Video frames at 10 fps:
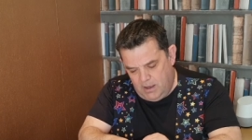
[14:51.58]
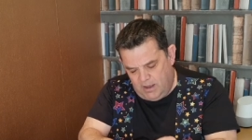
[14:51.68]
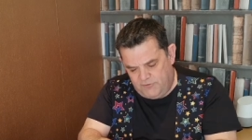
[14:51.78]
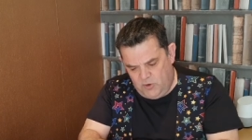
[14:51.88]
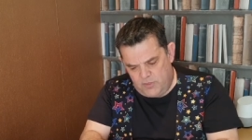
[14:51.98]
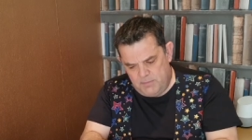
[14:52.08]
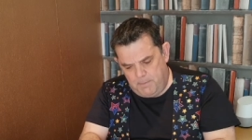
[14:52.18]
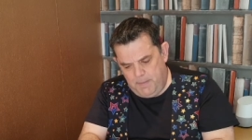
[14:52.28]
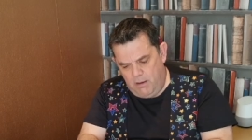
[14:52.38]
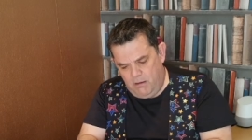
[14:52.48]
I've got them
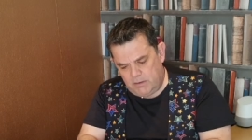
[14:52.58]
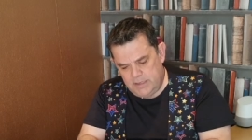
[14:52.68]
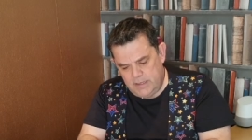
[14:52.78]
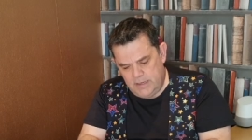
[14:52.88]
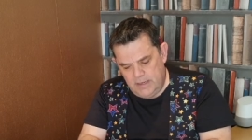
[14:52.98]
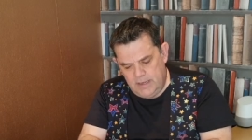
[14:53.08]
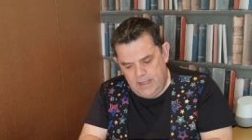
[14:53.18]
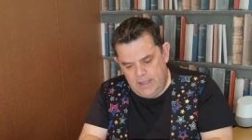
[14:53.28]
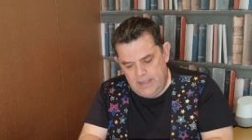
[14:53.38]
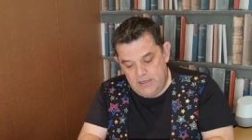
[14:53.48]
apart.
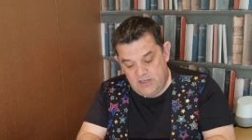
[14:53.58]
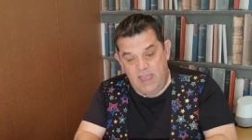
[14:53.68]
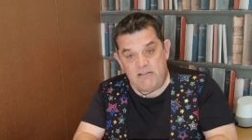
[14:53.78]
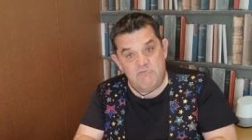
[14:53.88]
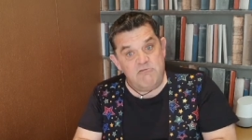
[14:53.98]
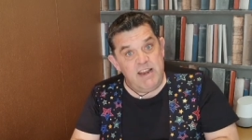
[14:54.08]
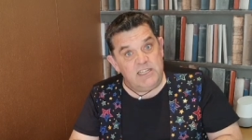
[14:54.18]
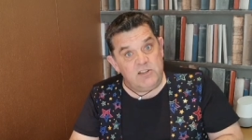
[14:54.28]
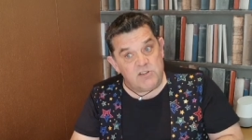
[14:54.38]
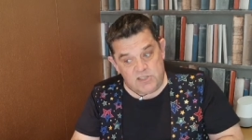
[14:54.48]
So that
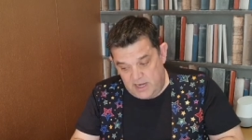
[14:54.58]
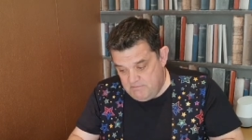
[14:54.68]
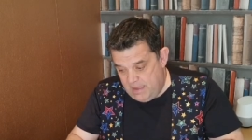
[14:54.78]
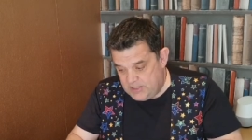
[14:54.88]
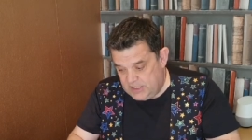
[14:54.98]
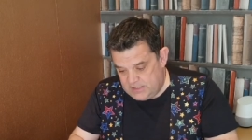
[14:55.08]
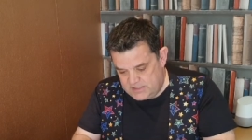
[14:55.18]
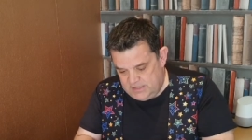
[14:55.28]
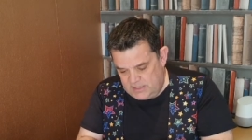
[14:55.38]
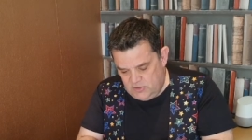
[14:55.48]
really looks like magic,
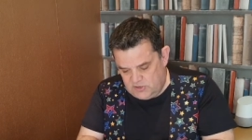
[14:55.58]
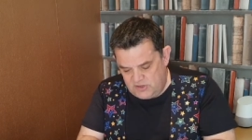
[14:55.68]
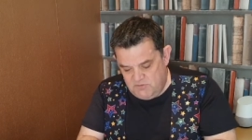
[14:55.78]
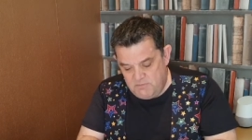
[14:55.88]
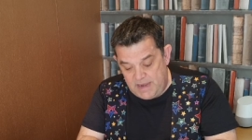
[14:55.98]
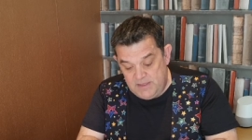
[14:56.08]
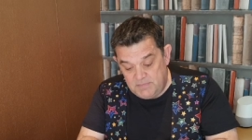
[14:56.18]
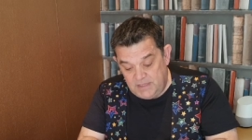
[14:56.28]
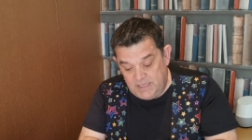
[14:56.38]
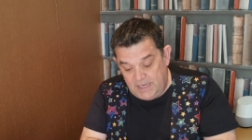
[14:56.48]
doesn't it? It looks like you've made
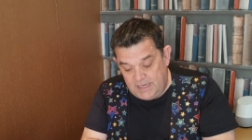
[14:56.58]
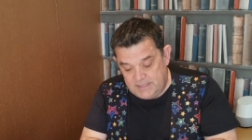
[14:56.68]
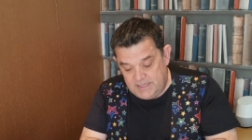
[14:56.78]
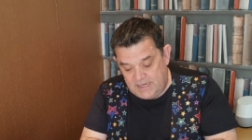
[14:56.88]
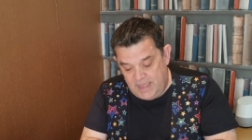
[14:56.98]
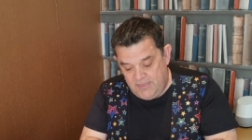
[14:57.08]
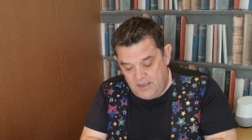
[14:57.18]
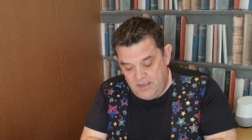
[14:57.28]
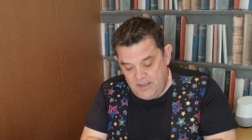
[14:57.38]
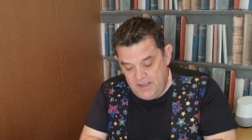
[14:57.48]
them link
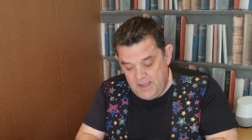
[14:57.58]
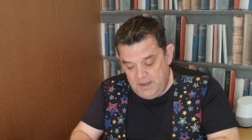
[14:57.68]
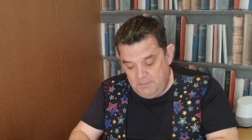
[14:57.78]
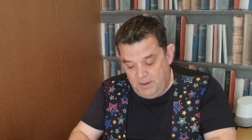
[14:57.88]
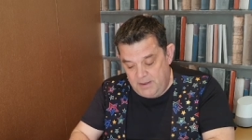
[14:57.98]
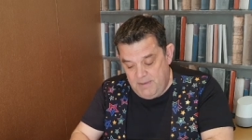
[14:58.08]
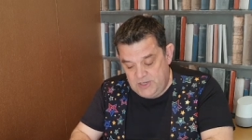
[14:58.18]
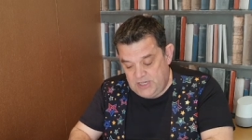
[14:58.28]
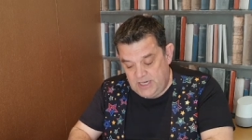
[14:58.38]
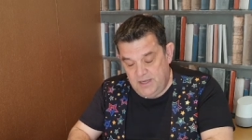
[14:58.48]
together by
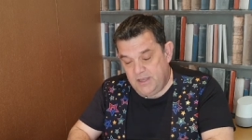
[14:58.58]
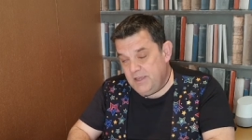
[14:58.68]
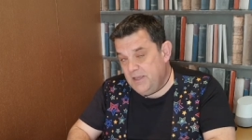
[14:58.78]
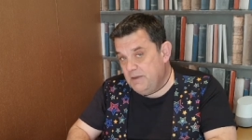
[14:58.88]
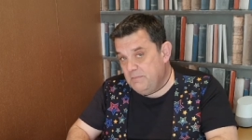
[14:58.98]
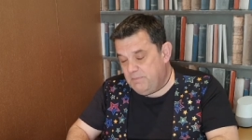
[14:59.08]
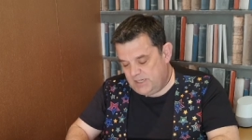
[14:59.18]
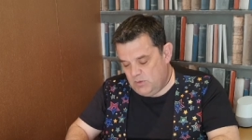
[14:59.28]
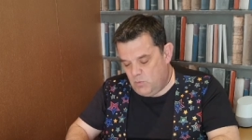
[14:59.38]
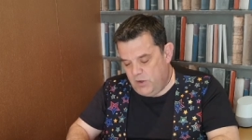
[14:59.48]
magic, but
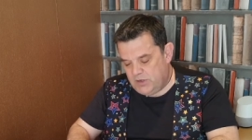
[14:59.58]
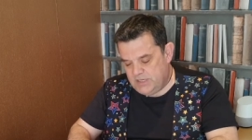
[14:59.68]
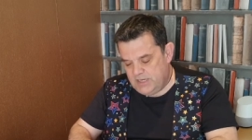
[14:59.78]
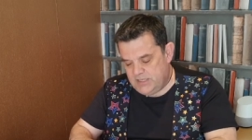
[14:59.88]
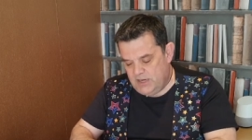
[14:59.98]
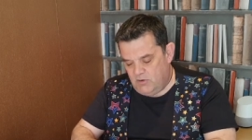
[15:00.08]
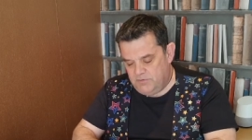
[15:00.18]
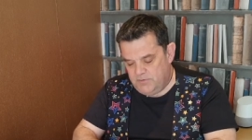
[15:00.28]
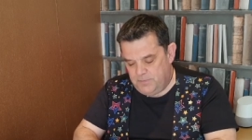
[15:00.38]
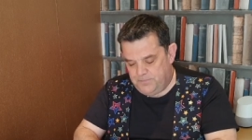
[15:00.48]
it works itself.